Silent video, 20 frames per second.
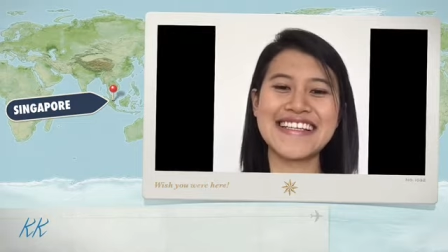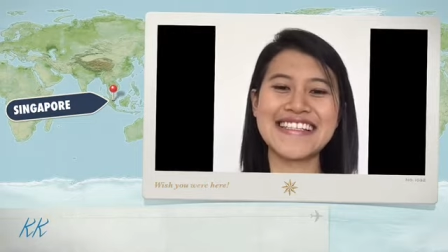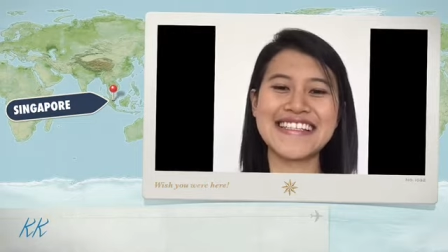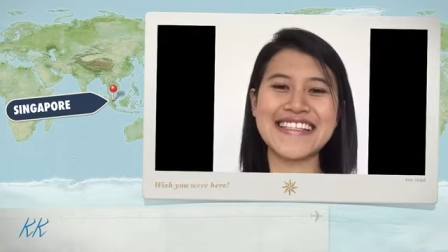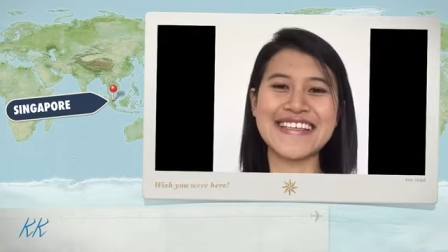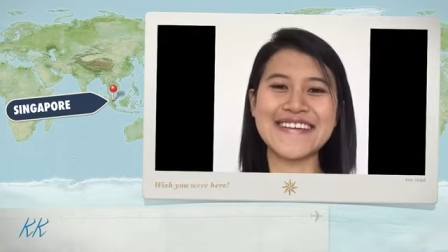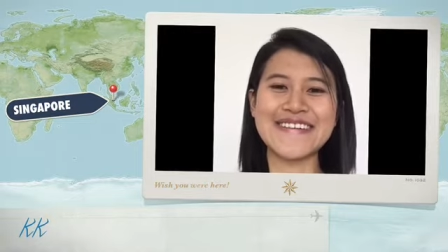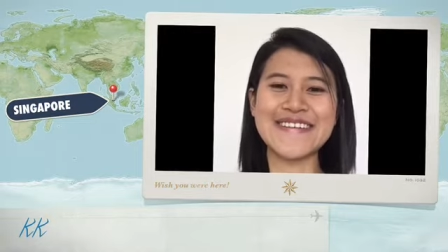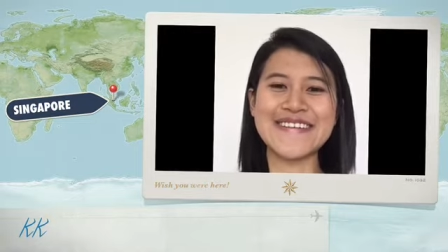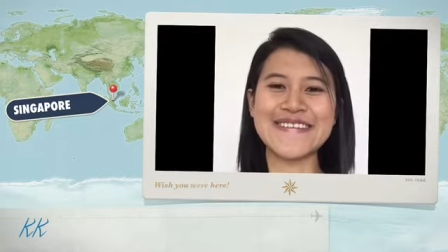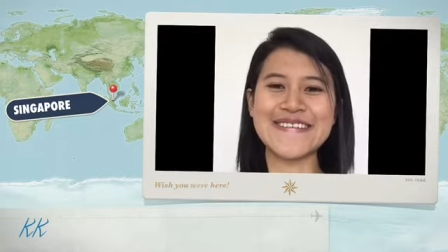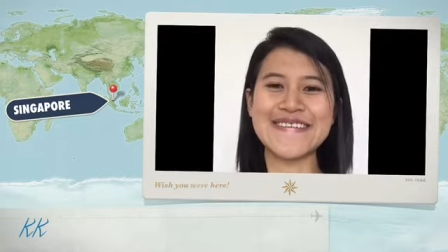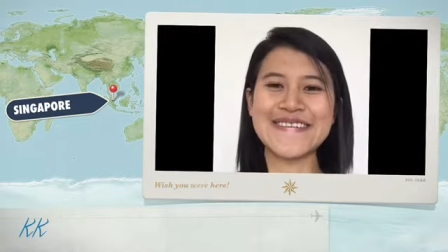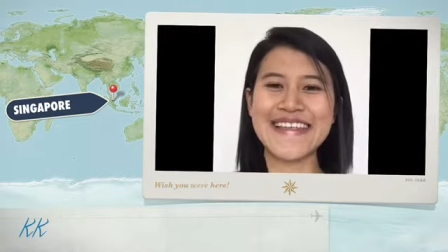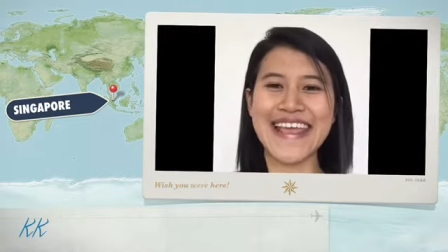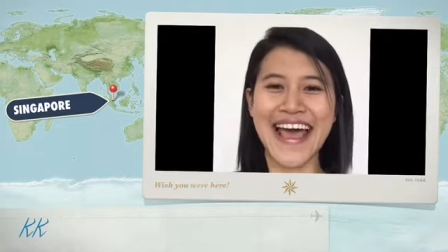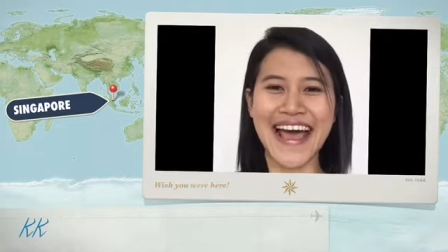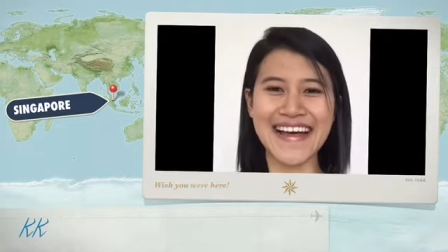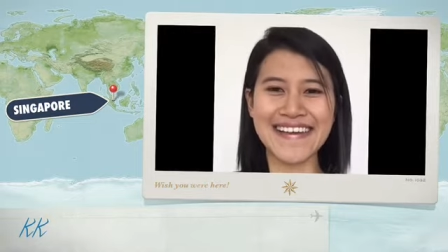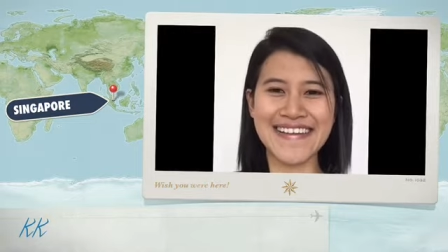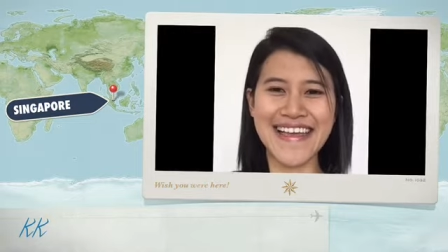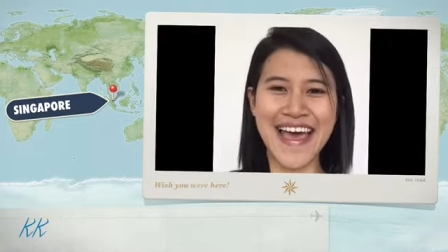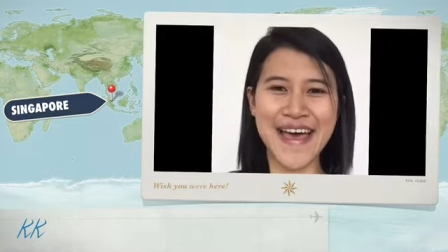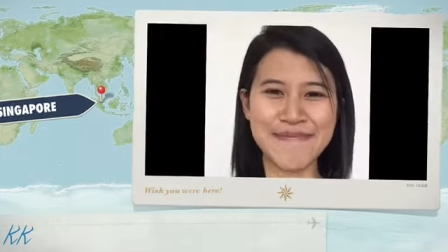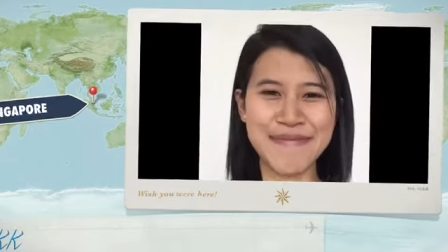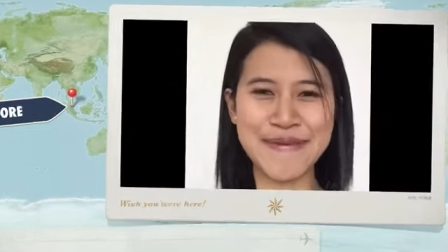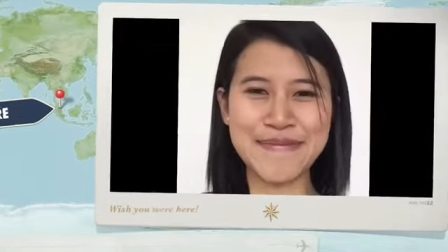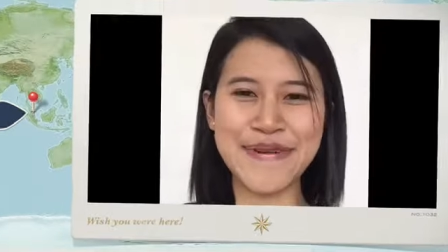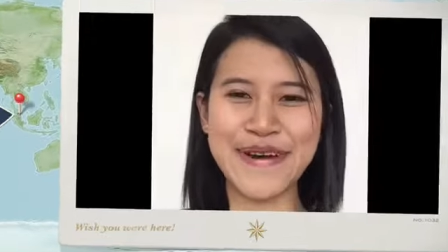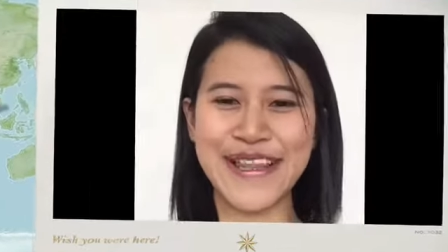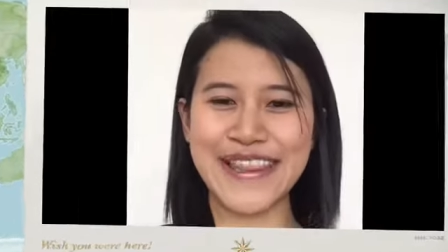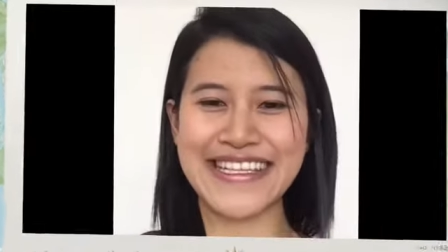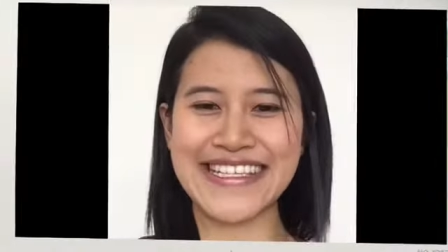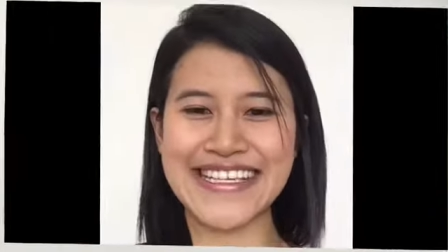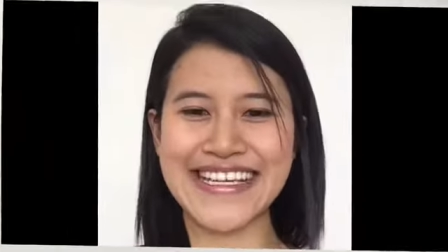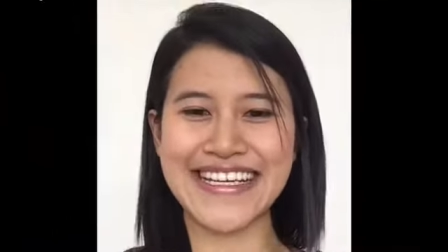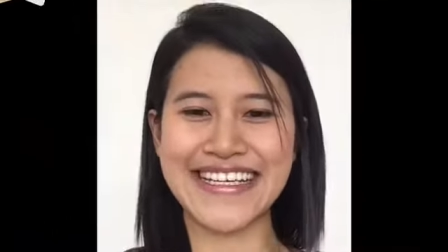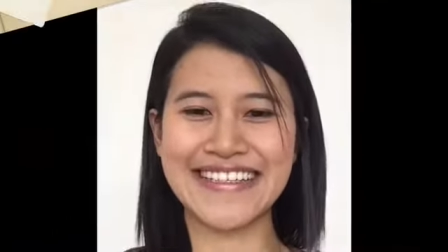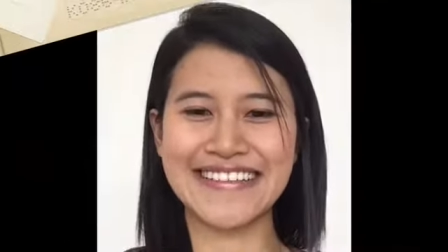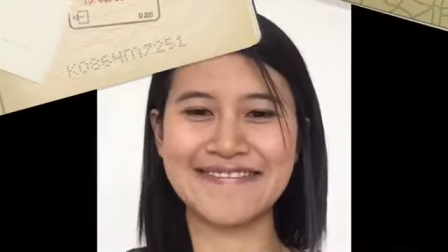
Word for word: So yeah, happy birthday.